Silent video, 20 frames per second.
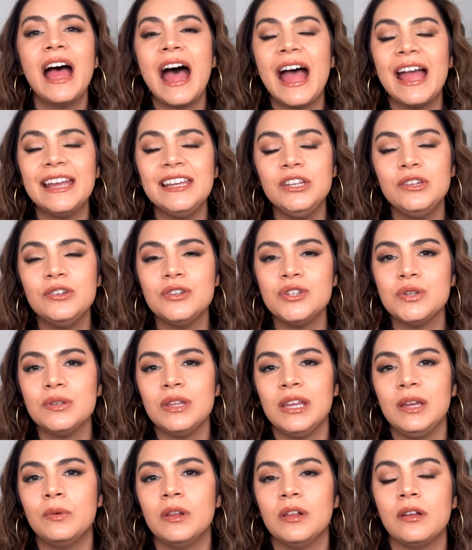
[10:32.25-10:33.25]
I
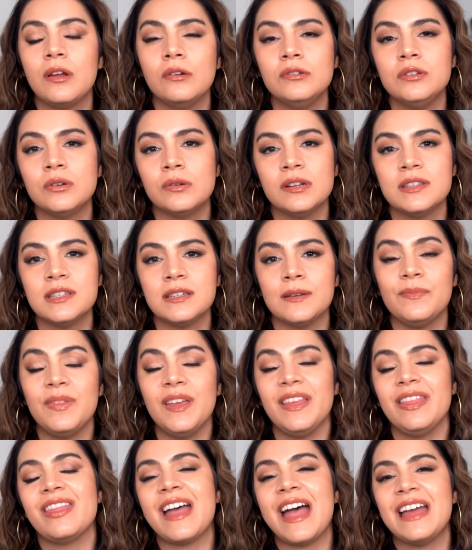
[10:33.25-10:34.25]
usually will go towards
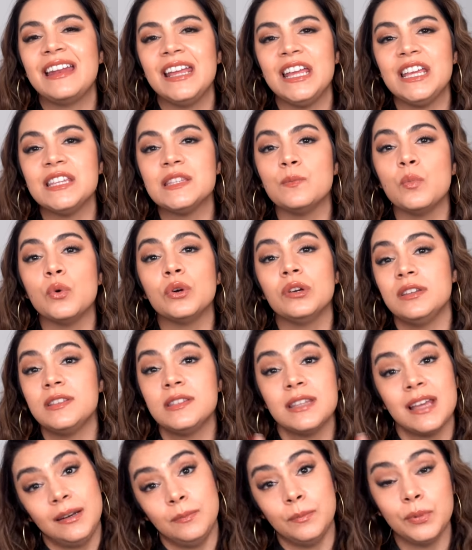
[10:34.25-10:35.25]
something that is more
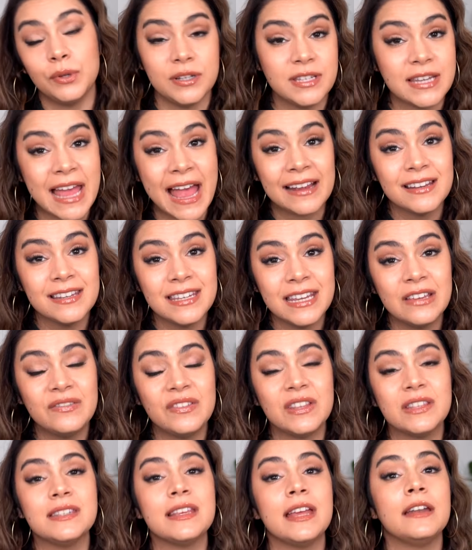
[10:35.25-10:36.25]
sun protective
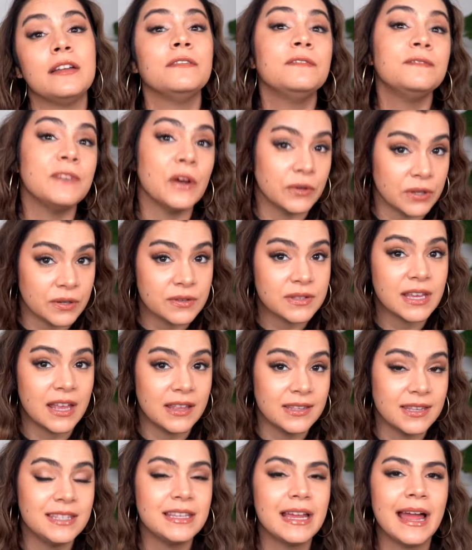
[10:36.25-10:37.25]
instead of
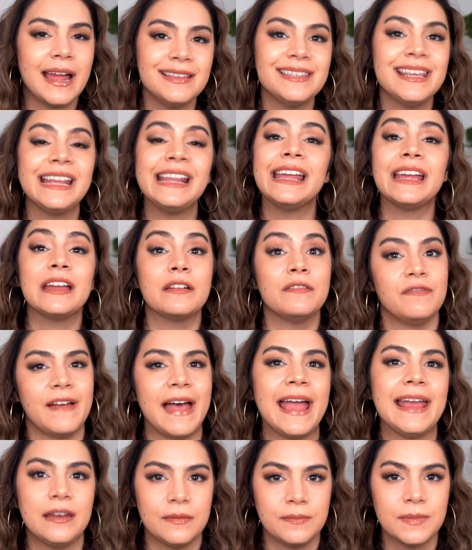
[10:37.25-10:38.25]
photosensitizing, like a
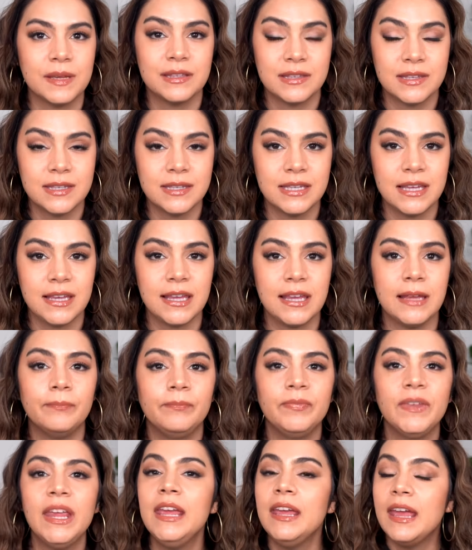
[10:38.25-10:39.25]
vitamin C.
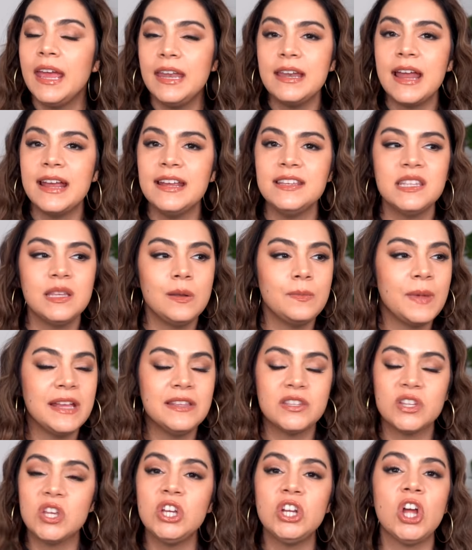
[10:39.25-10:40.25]
And
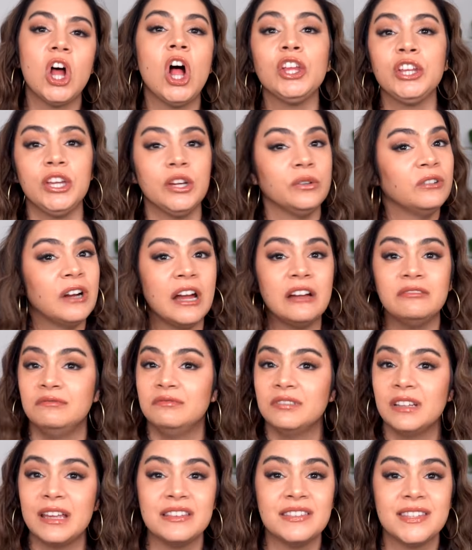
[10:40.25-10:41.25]
niacinamide's good all year round
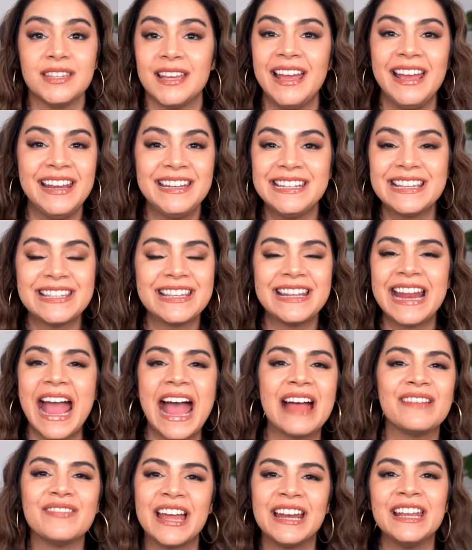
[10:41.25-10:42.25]
because it doesn't
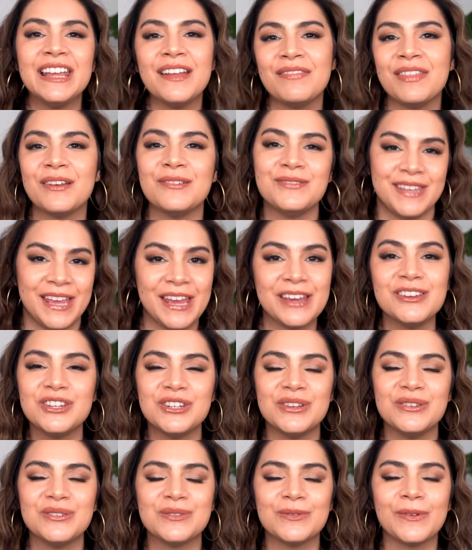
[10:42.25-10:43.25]
have any of those
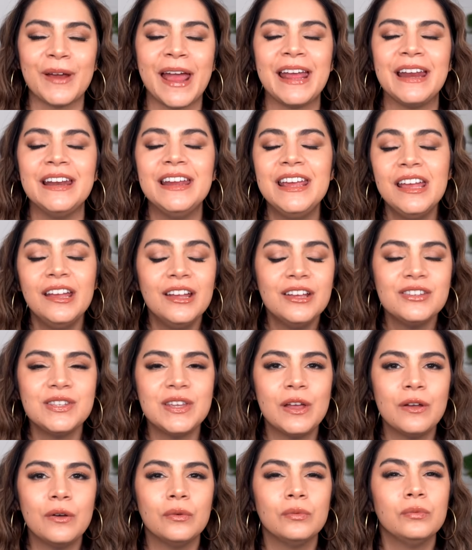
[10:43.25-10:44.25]
issues, right?
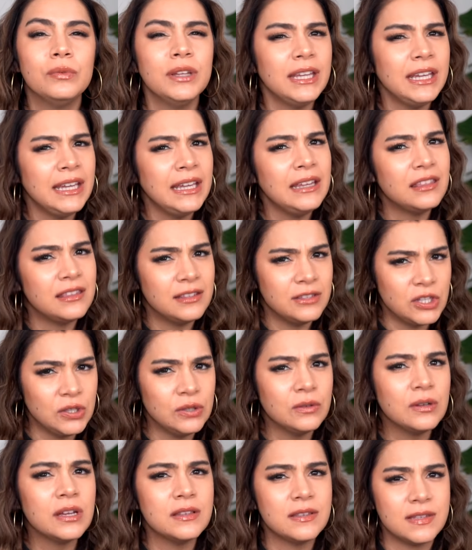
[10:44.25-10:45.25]
So really
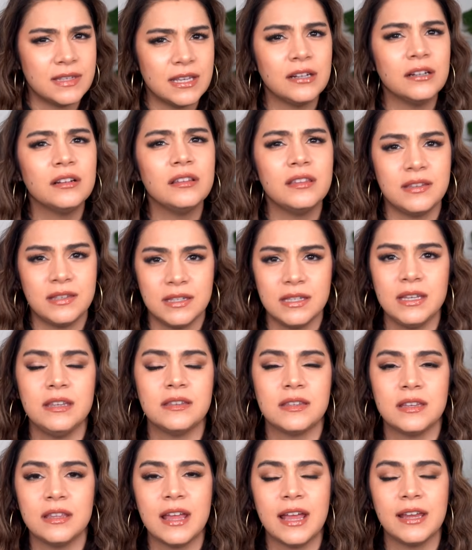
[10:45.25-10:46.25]
do consider the
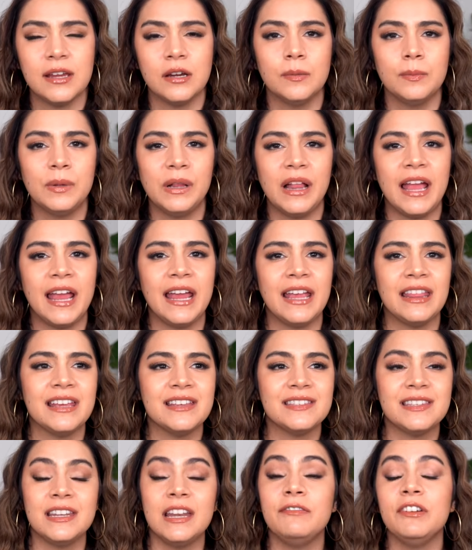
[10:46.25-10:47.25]
season that you're applying
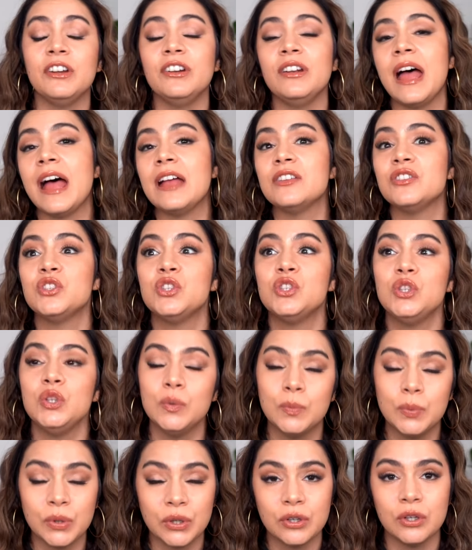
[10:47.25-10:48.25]
this and if you're not
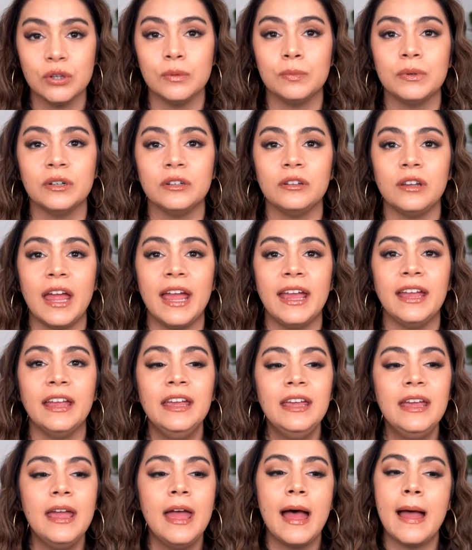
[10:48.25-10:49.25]
super duper like
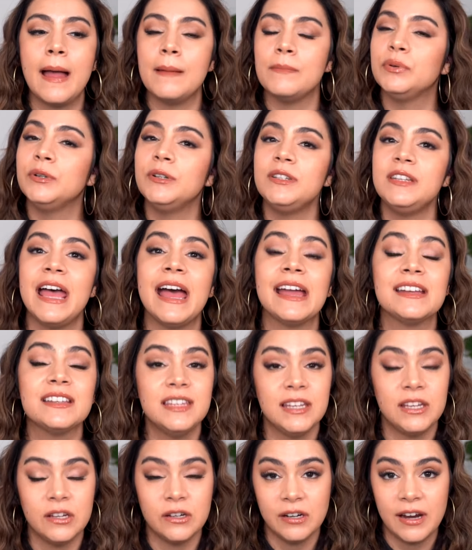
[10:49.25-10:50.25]
um,
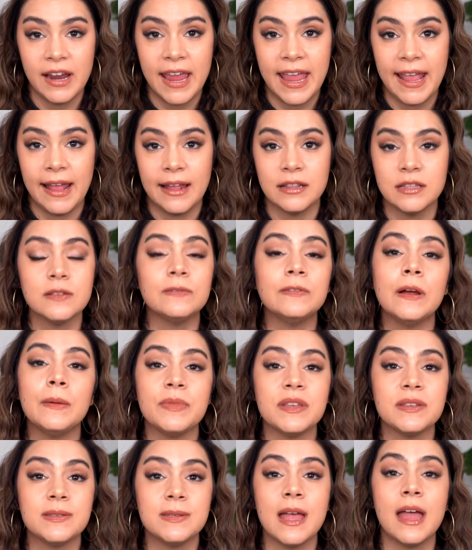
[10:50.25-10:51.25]
protecting your hands from
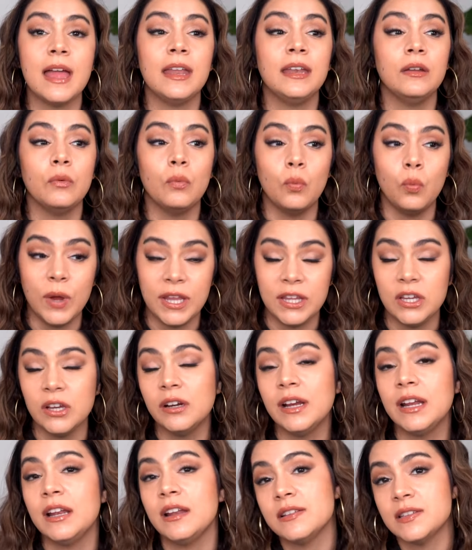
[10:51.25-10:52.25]
the sun when you're
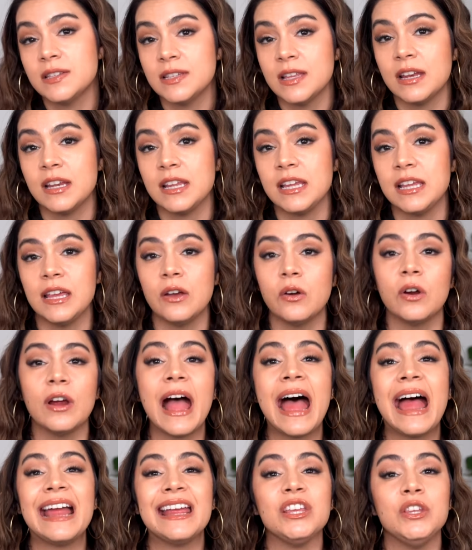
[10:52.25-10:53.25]
in a sunny or
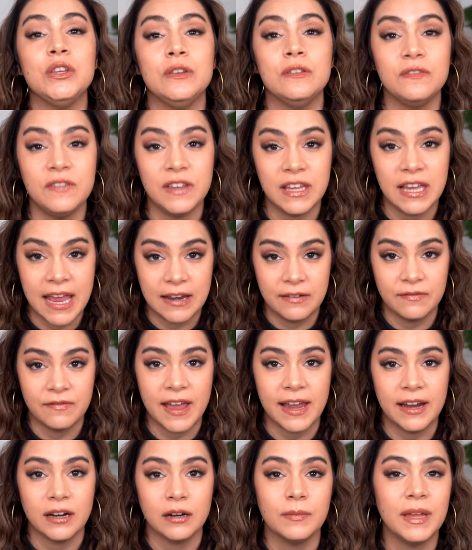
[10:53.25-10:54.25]
high uv
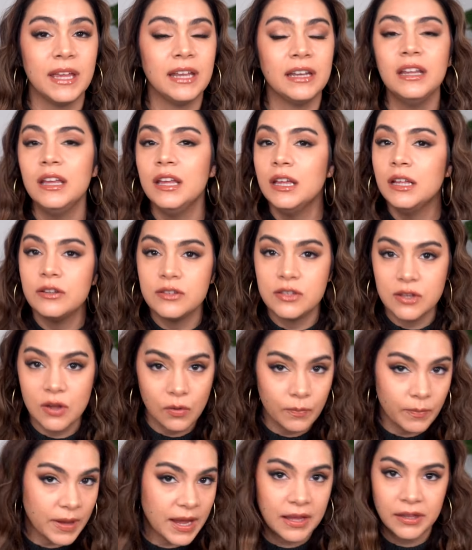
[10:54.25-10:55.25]
environment
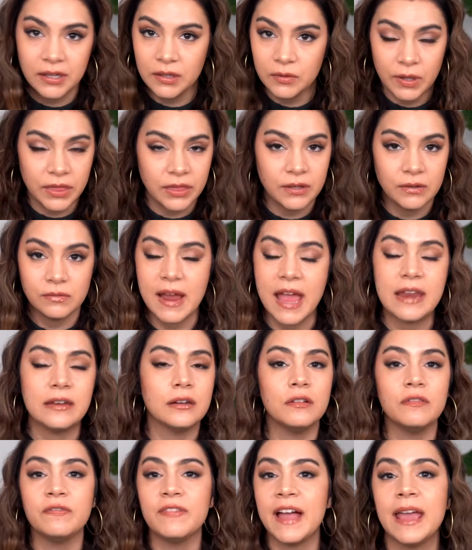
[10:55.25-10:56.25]
don't bother with the
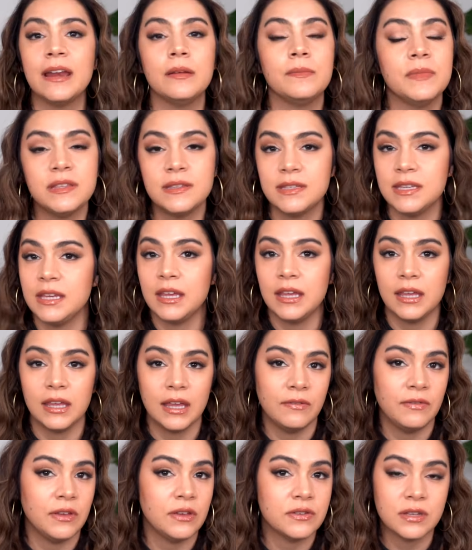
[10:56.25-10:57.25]
retinol. Vitamin C can
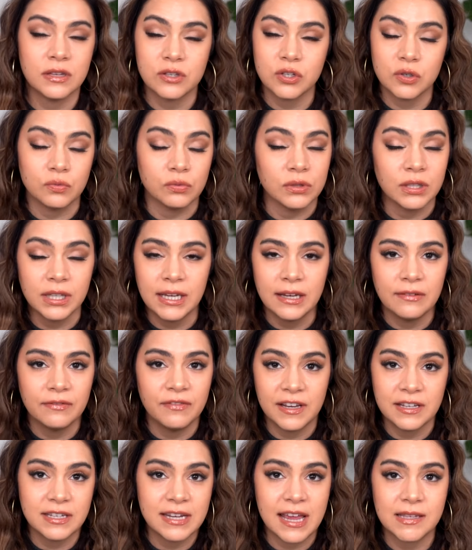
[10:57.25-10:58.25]
give you such really
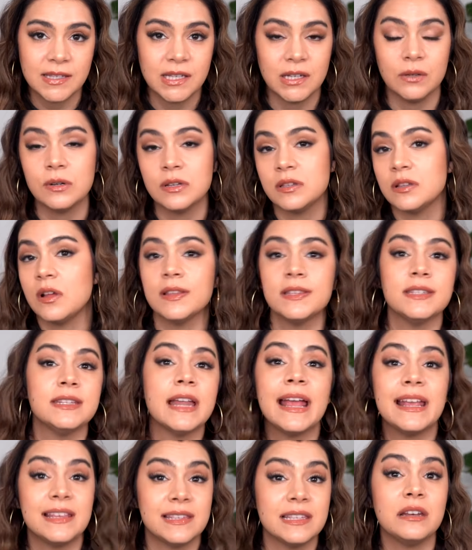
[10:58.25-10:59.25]
fantastic results,
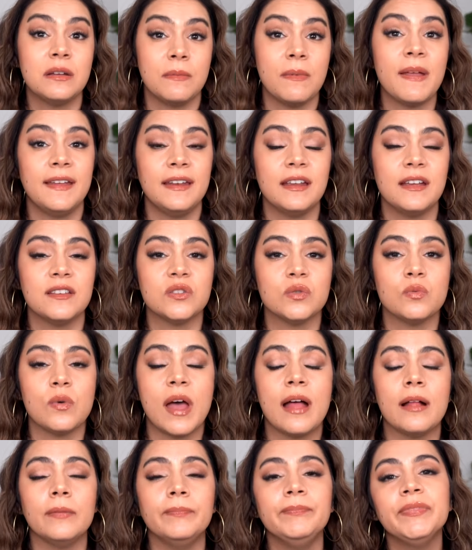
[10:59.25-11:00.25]
niacinamide as
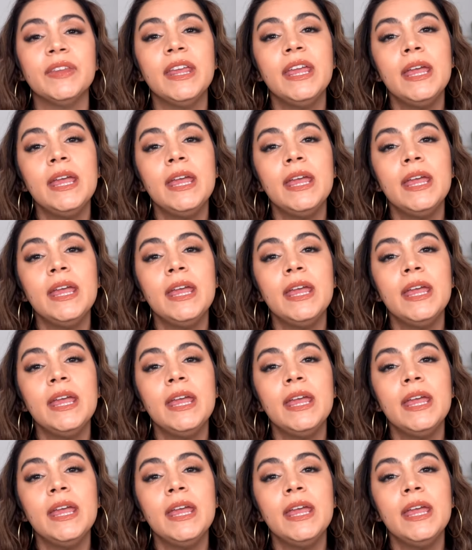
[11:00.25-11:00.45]
well.